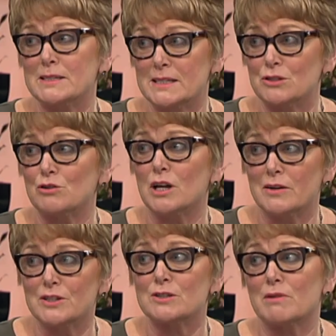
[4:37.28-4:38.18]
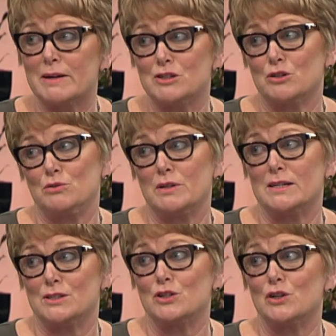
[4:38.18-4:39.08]
sister and I have just raised
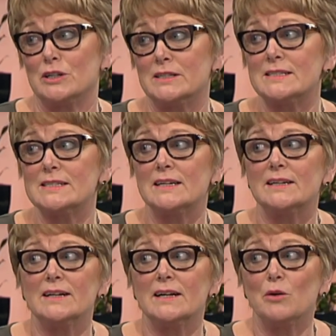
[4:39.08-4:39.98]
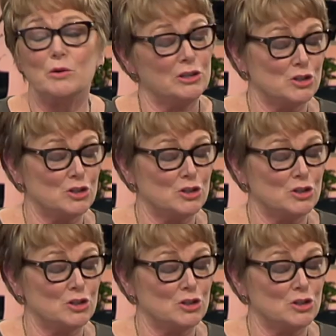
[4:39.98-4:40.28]
$2,000. Well, that's great. We're at the